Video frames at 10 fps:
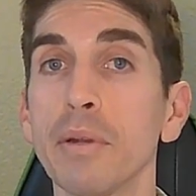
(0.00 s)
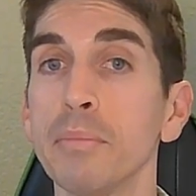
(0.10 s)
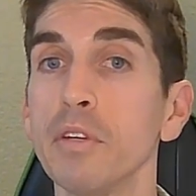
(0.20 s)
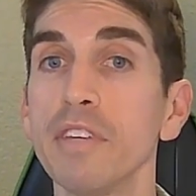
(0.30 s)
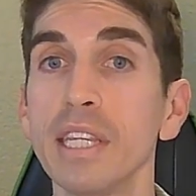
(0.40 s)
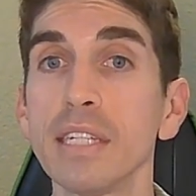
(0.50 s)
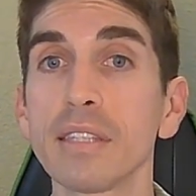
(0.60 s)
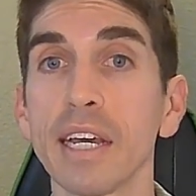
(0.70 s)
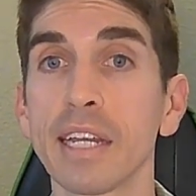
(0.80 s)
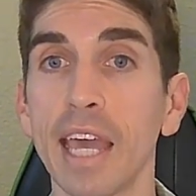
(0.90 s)
removing these
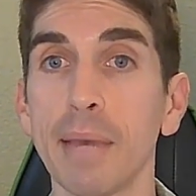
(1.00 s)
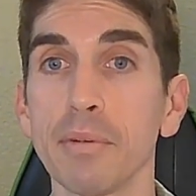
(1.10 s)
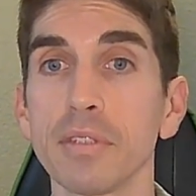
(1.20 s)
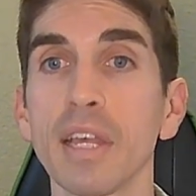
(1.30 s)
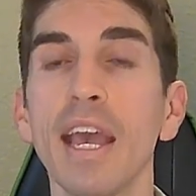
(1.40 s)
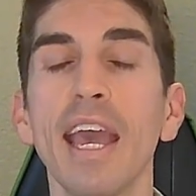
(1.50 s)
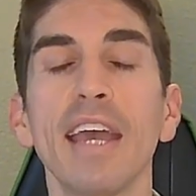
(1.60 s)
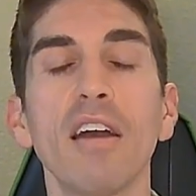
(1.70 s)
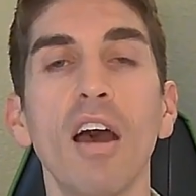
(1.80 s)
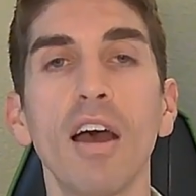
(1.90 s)
lead cables,
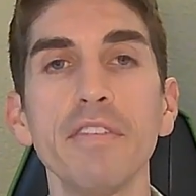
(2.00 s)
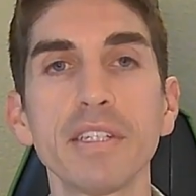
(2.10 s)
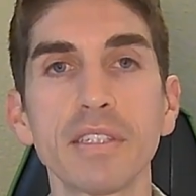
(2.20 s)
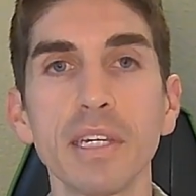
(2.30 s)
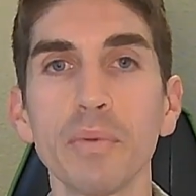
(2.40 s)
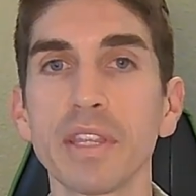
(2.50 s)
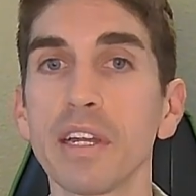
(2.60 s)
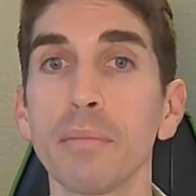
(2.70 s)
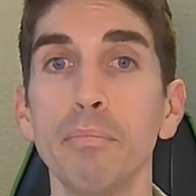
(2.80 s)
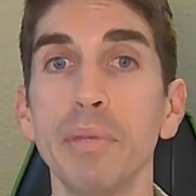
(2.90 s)
and obviously with
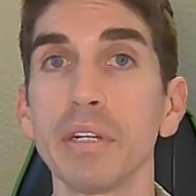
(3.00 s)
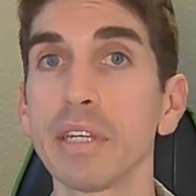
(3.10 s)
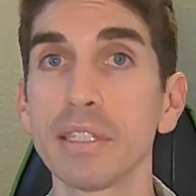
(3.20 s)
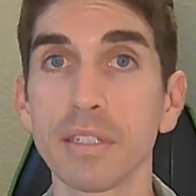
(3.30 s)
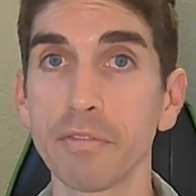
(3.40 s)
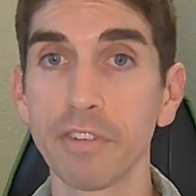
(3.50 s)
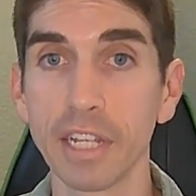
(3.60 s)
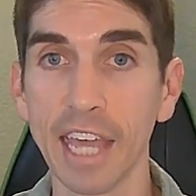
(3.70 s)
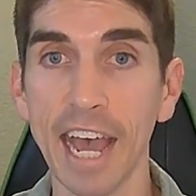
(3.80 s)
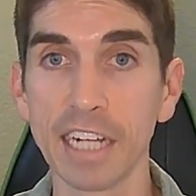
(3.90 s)
their billions in free
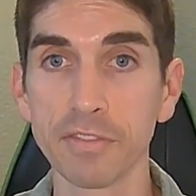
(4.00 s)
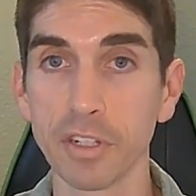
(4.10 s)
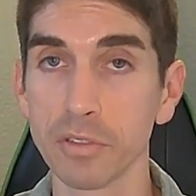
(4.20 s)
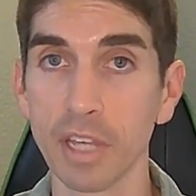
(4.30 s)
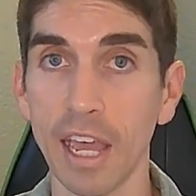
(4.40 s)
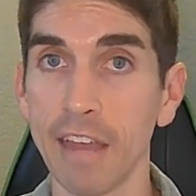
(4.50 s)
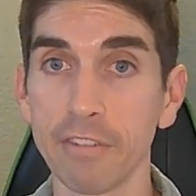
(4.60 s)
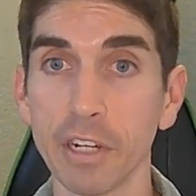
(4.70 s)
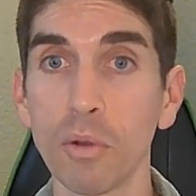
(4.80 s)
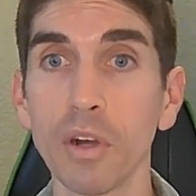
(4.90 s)
cash flows
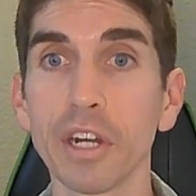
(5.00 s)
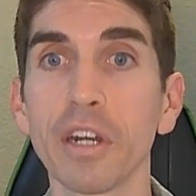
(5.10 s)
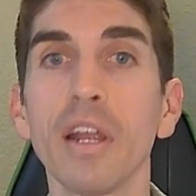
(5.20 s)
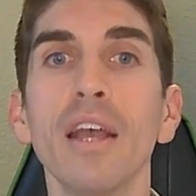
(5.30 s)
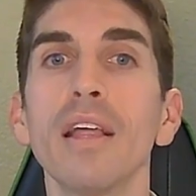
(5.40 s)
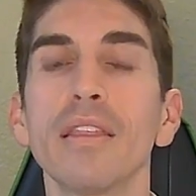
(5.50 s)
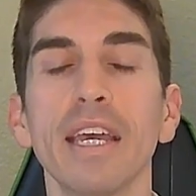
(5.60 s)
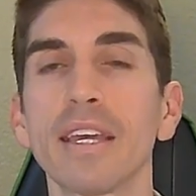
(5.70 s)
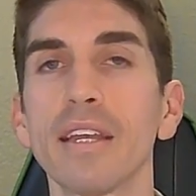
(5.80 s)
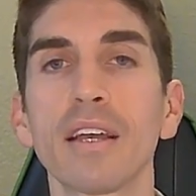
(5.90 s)
every quarter,
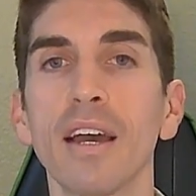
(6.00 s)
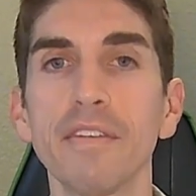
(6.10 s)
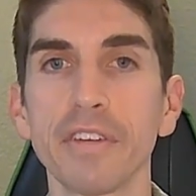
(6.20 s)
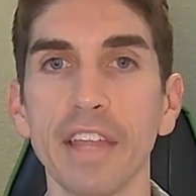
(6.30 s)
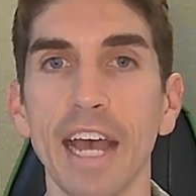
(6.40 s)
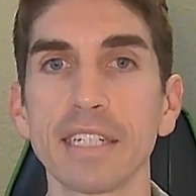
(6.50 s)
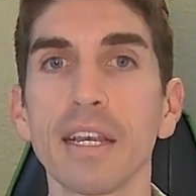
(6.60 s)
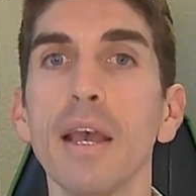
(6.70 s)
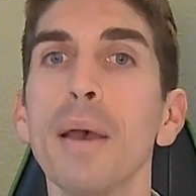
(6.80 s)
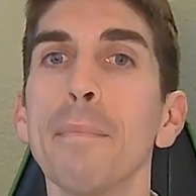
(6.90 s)
they can cover that.
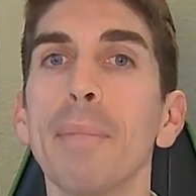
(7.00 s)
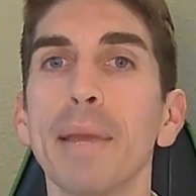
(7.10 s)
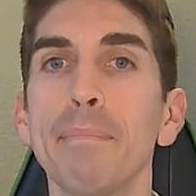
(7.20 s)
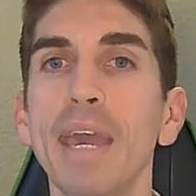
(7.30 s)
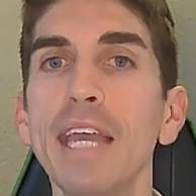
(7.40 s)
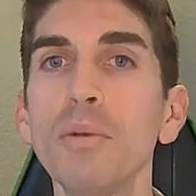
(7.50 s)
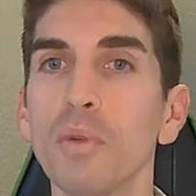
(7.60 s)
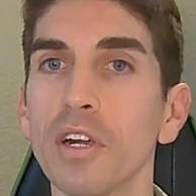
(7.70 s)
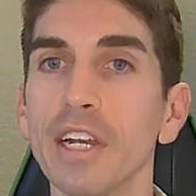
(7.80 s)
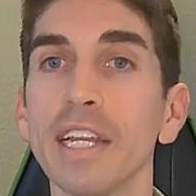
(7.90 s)
My main
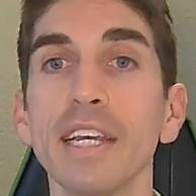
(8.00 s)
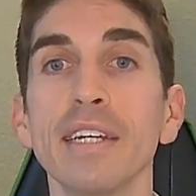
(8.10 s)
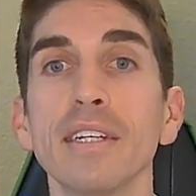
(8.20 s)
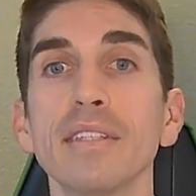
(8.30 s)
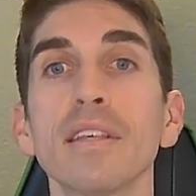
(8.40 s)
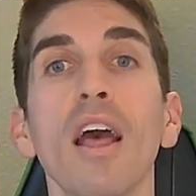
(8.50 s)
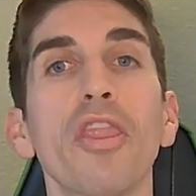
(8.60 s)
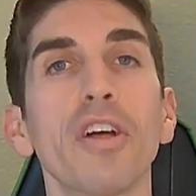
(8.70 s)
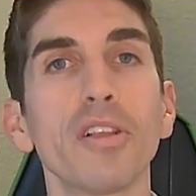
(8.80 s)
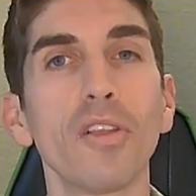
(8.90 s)
worry is
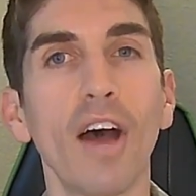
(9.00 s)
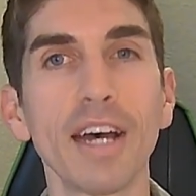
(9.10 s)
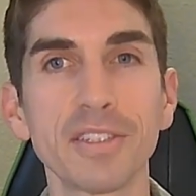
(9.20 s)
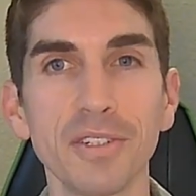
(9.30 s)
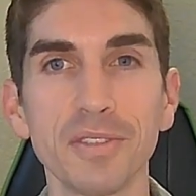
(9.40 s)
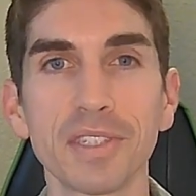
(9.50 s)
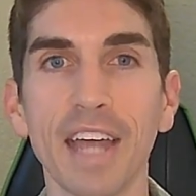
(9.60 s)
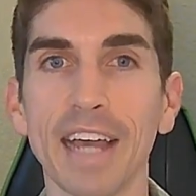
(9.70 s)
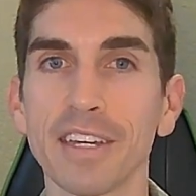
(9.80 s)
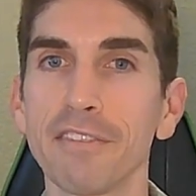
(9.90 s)
the lawsuits
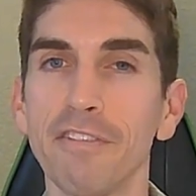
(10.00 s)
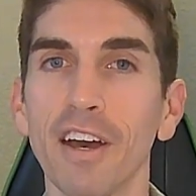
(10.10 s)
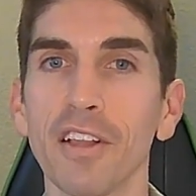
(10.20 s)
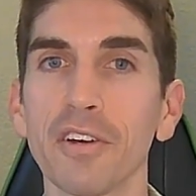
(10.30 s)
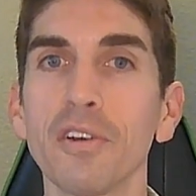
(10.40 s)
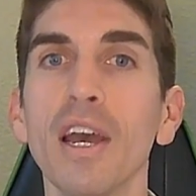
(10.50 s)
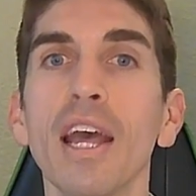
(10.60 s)
that could follow.